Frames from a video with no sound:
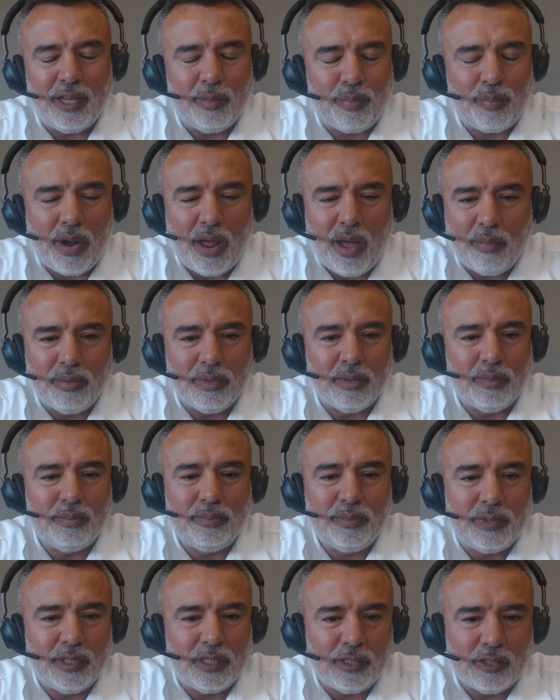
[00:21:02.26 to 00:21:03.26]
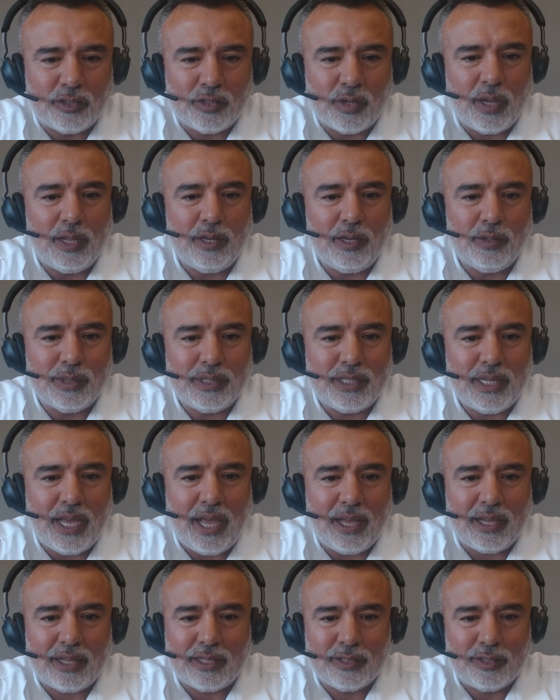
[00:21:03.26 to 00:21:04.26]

problem that you're trying to attack.